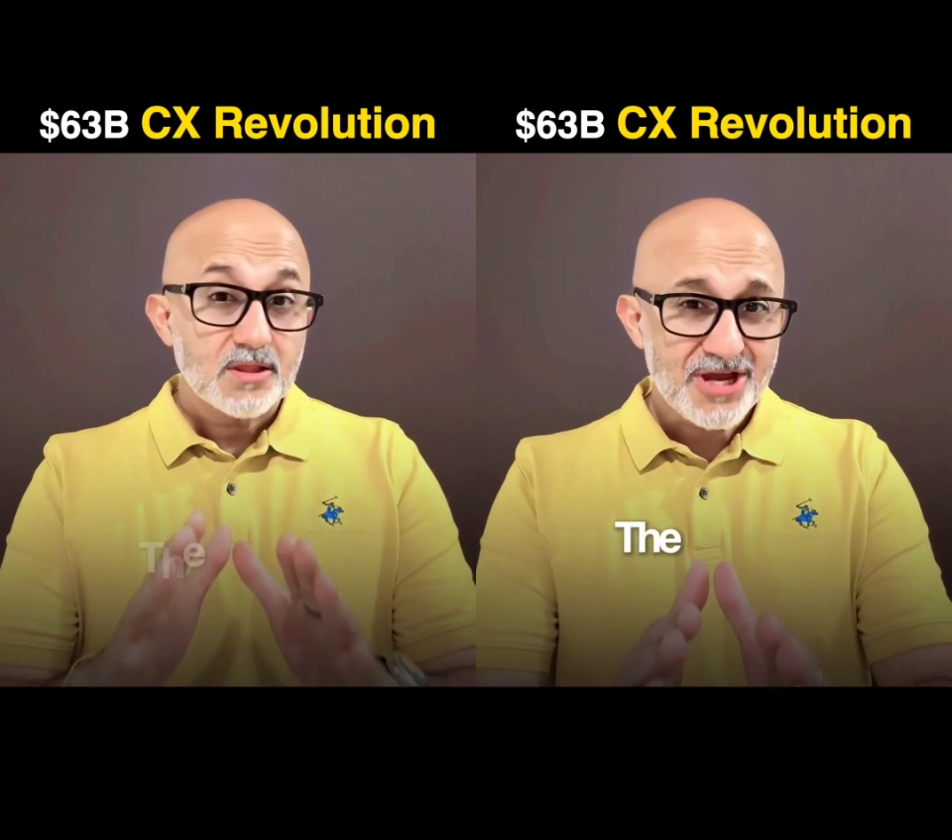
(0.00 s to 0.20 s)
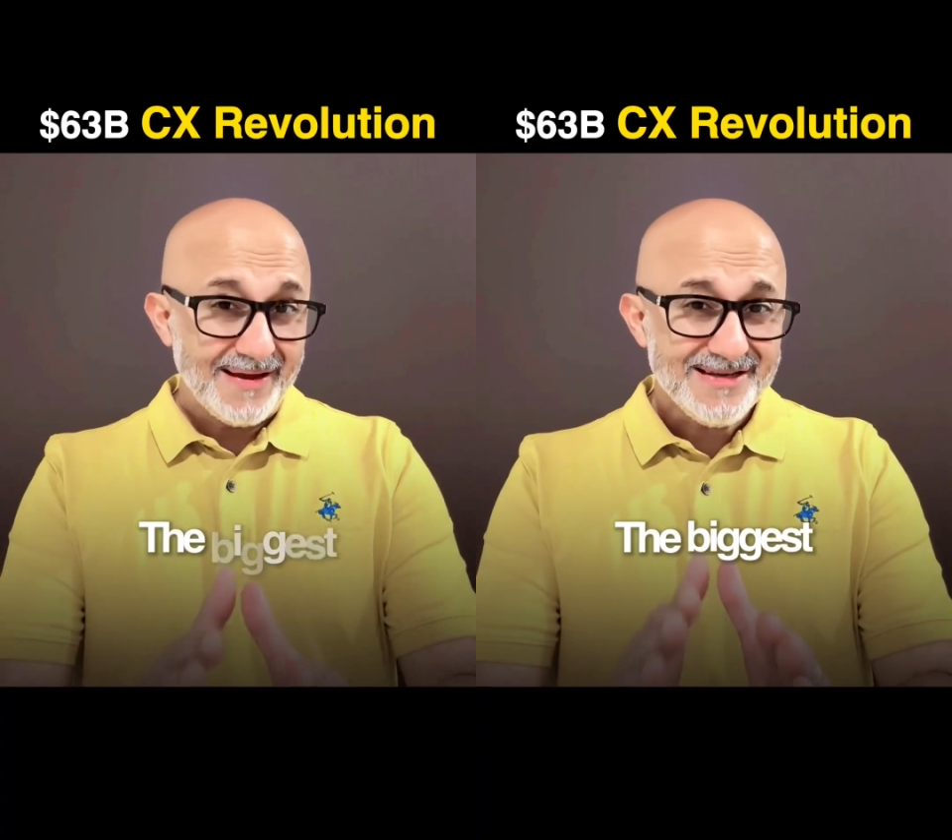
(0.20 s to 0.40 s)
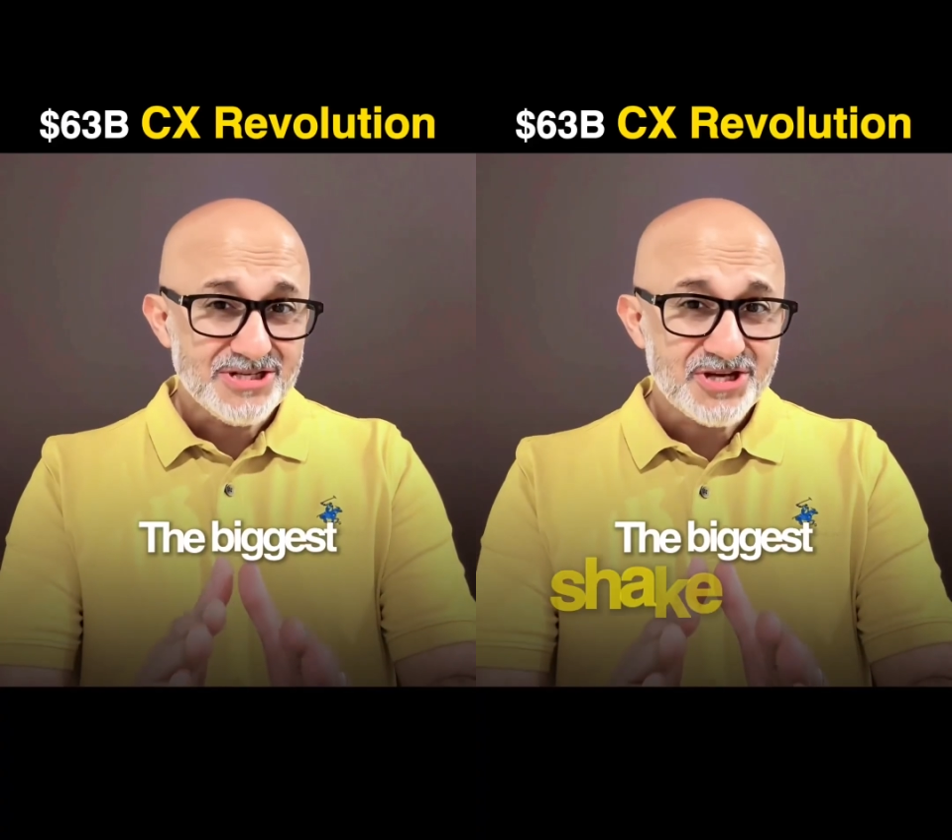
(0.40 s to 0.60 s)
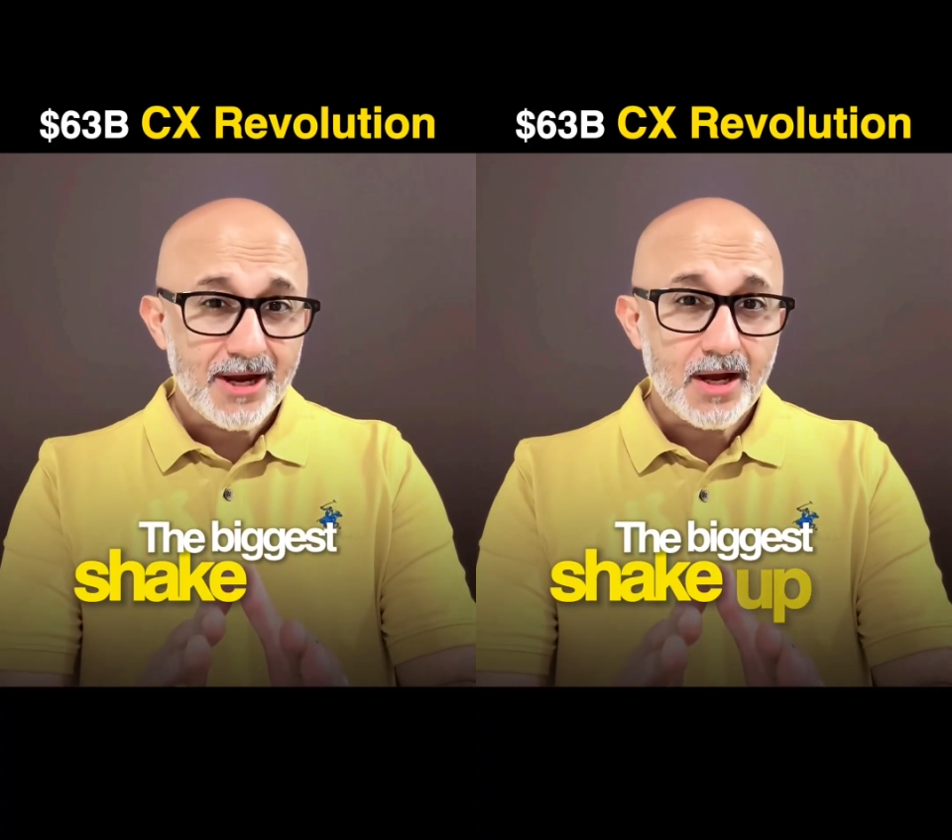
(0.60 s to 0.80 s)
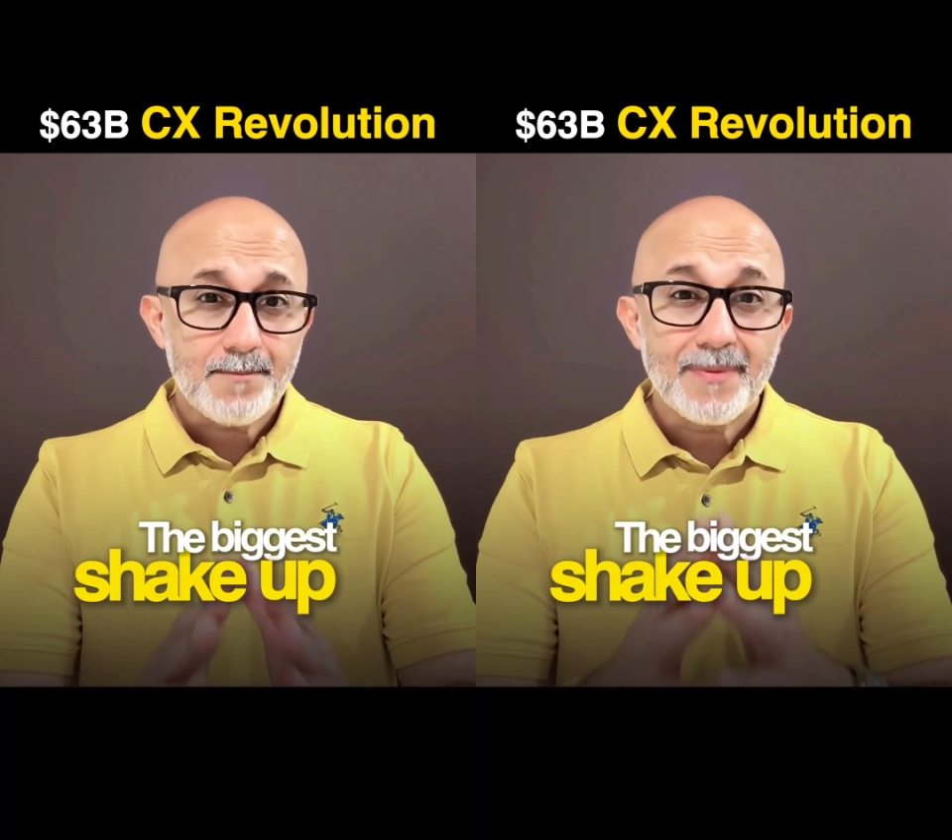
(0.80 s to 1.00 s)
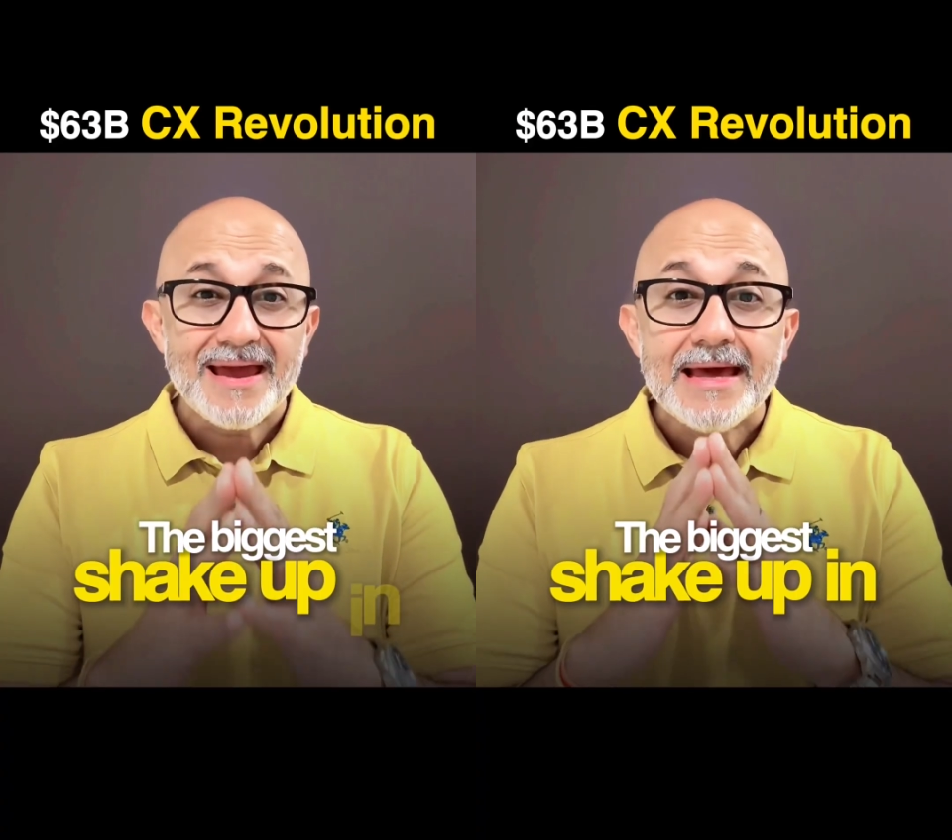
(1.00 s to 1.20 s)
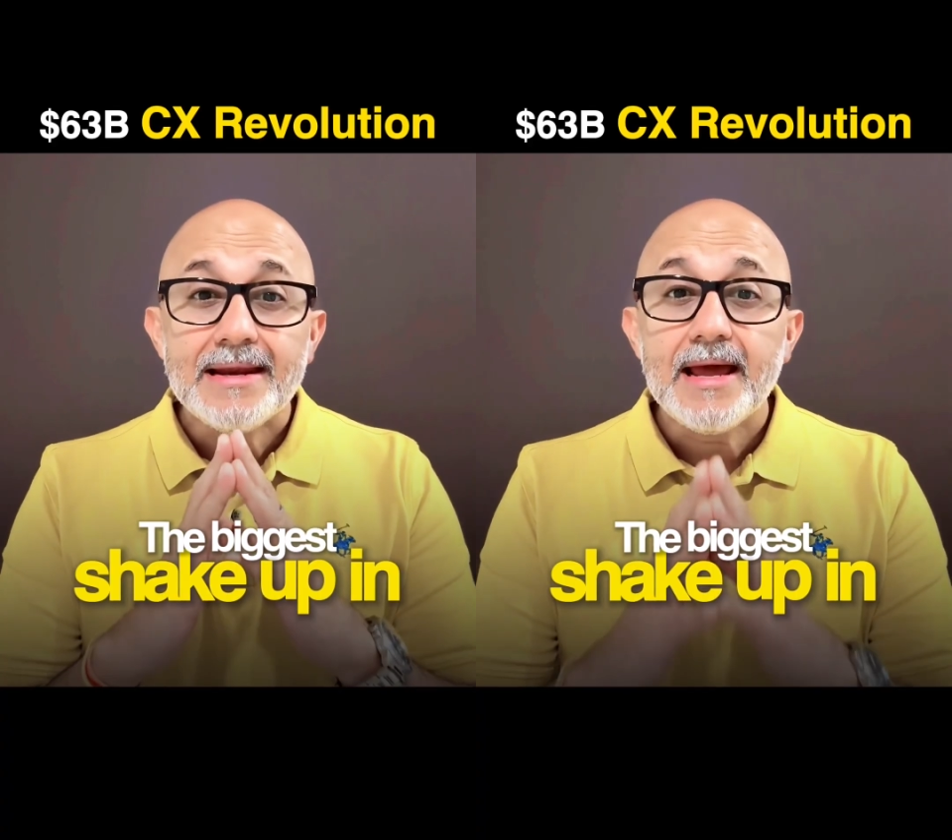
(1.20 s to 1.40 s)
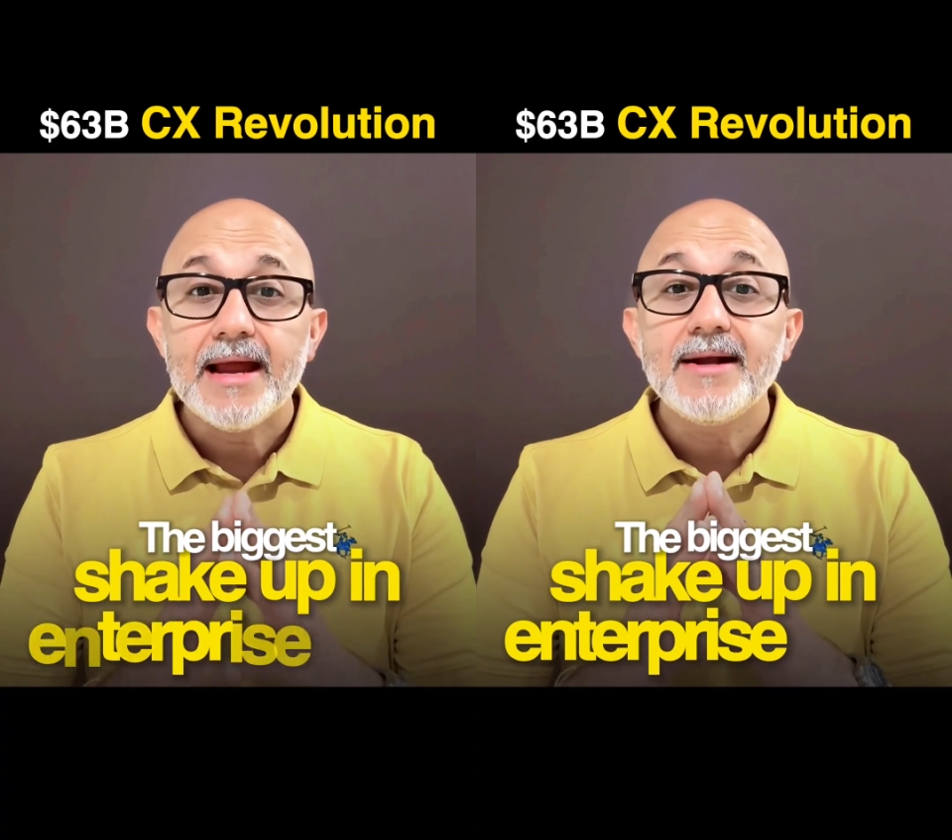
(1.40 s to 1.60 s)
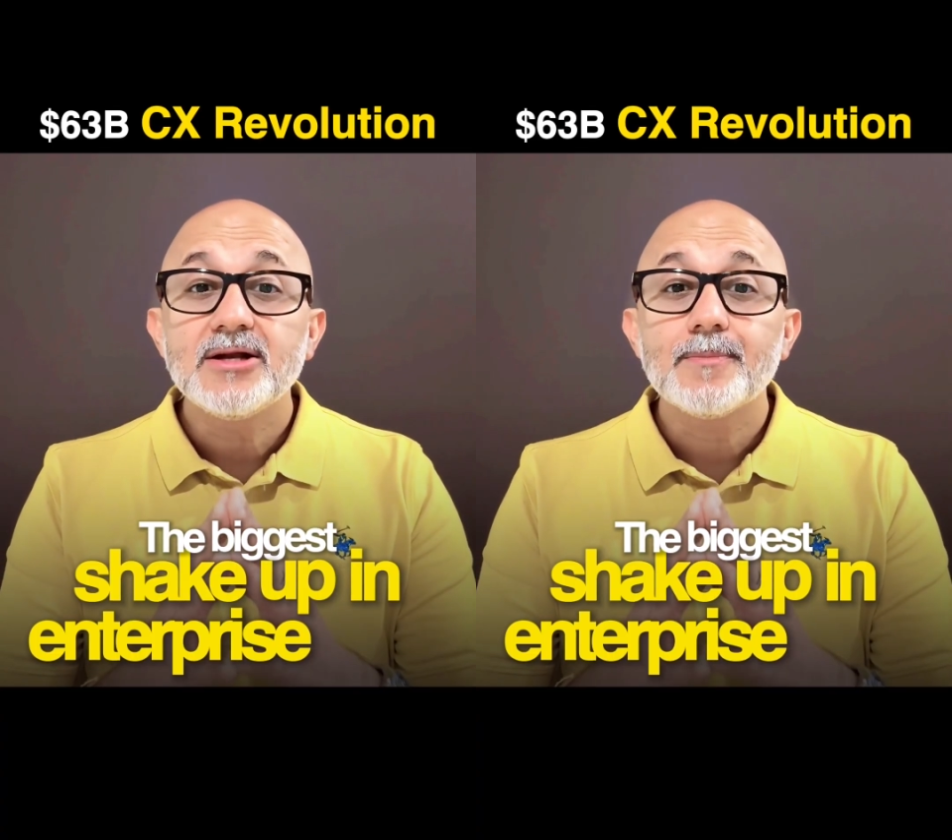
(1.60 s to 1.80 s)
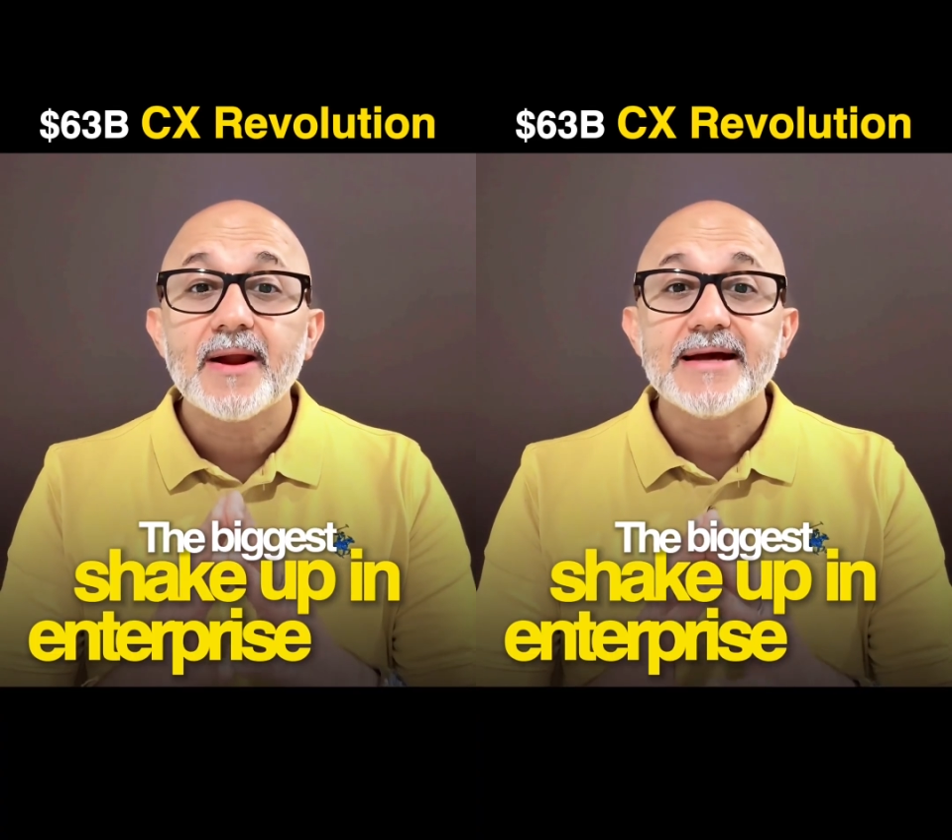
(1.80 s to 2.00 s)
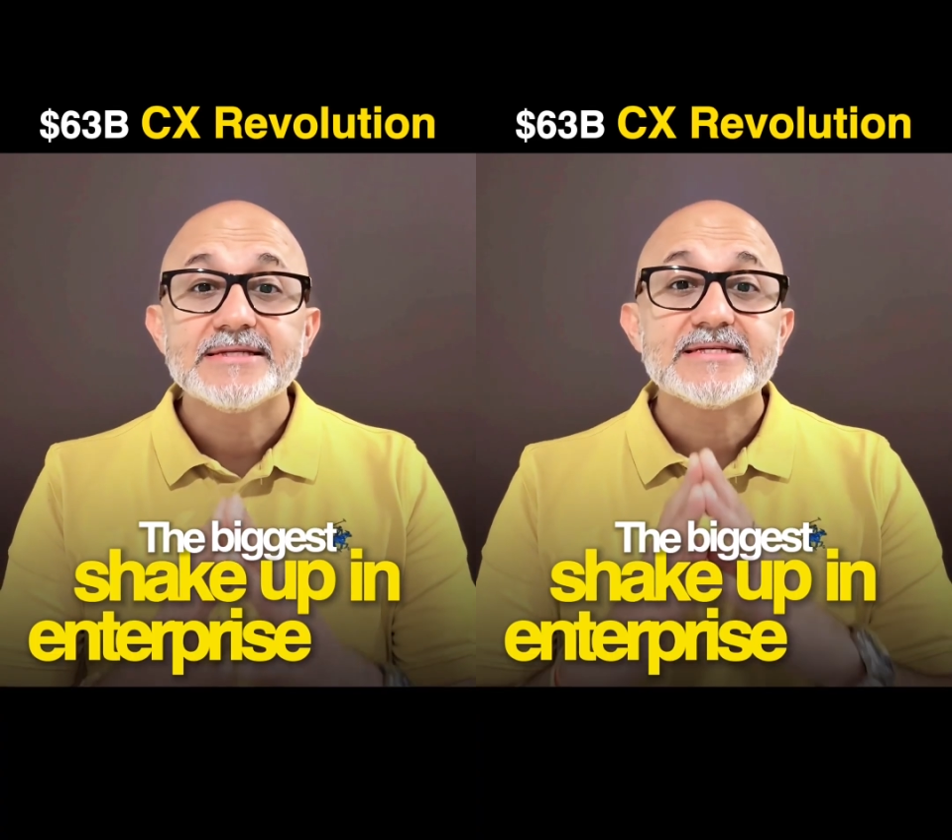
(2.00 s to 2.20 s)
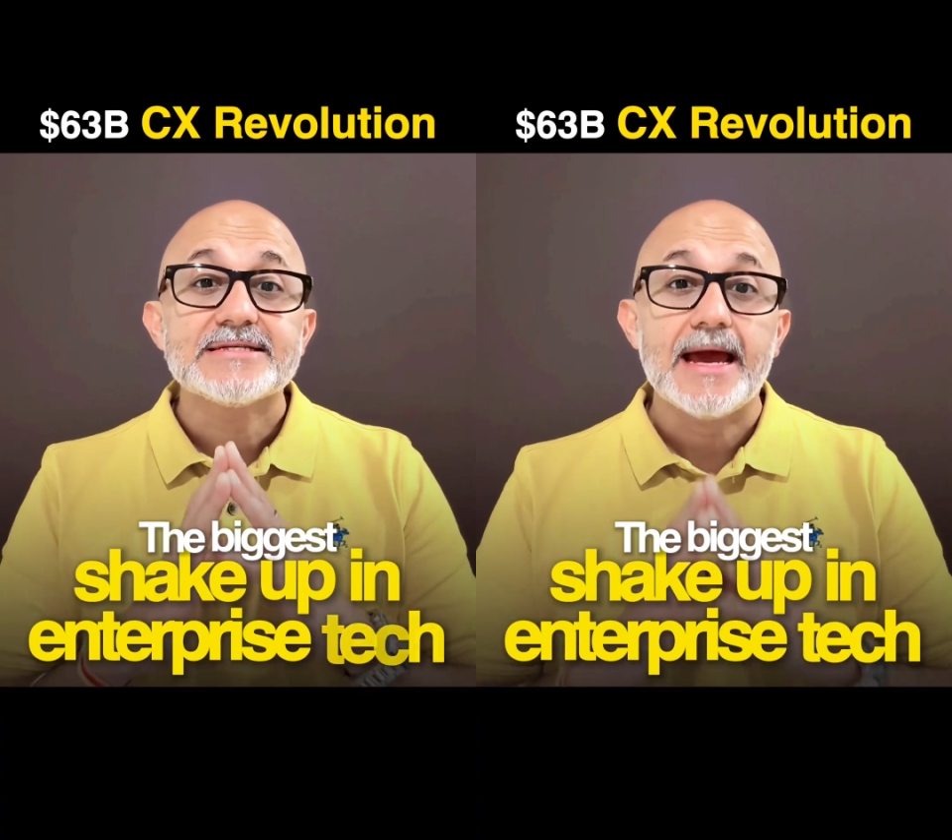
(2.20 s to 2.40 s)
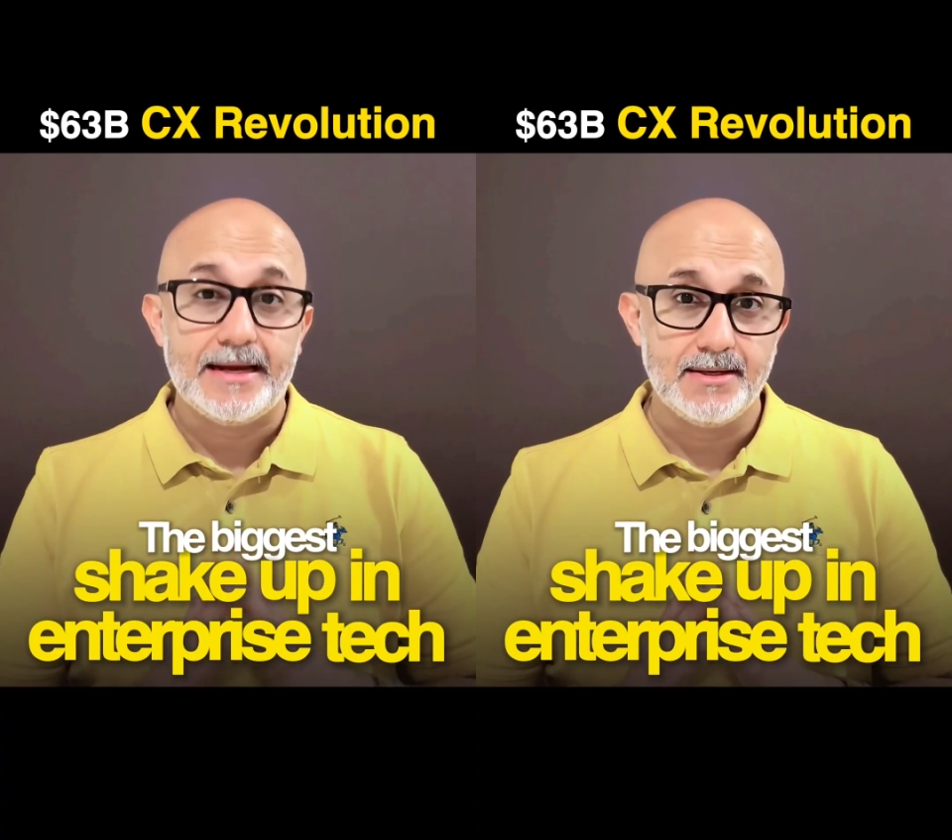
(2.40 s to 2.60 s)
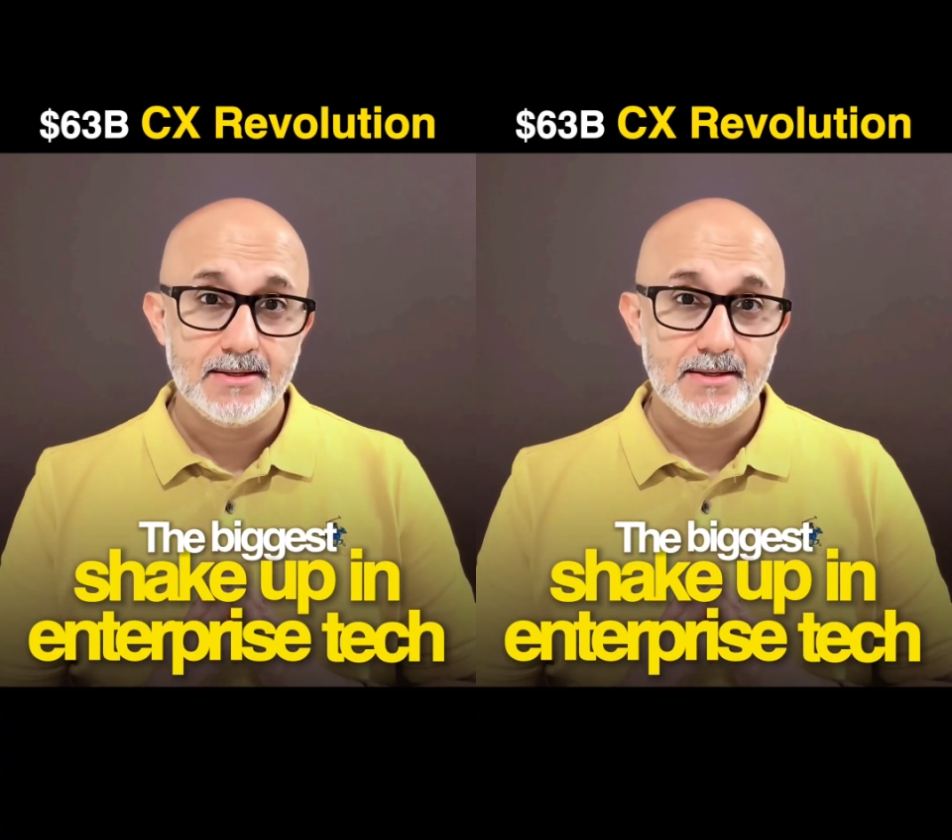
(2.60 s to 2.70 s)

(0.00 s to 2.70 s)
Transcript: The biggest shakeup in enterprise tech